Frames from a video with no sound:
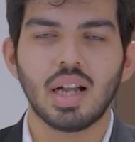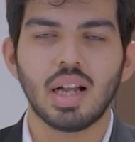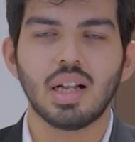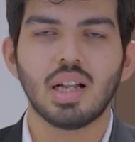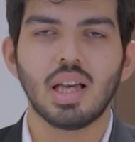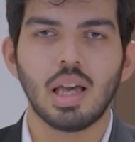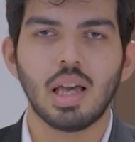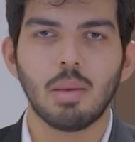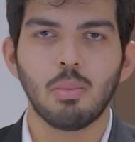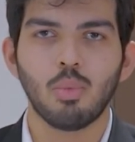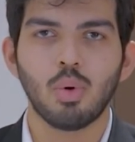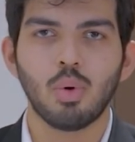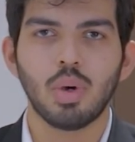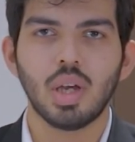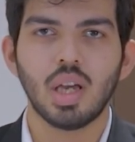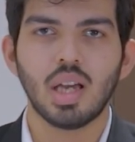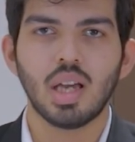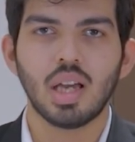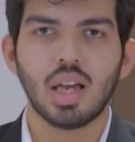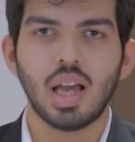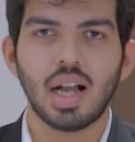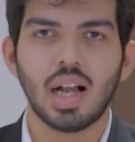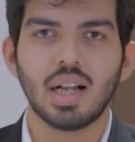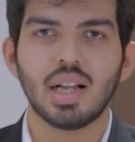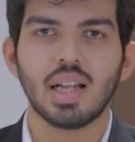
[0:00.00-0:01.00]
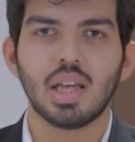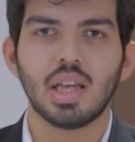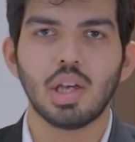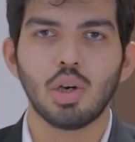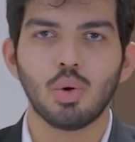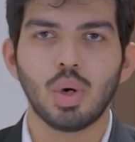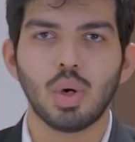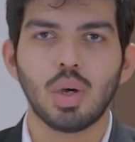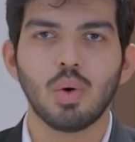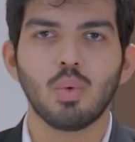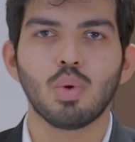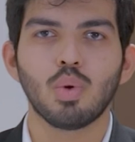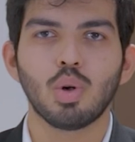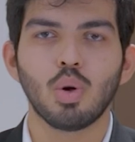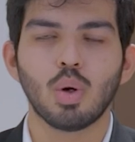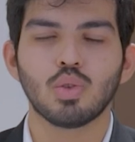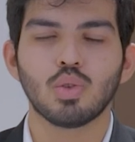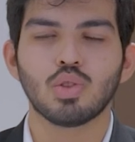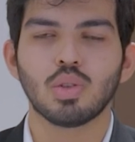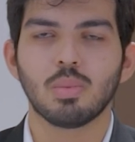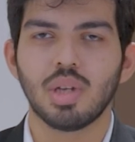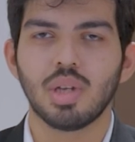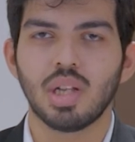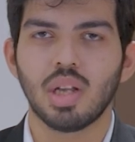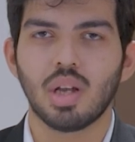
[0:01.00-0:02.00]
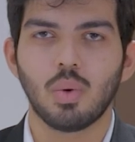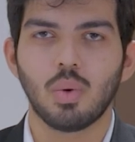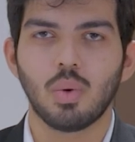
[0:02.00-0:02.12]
and MOA and AOA would also be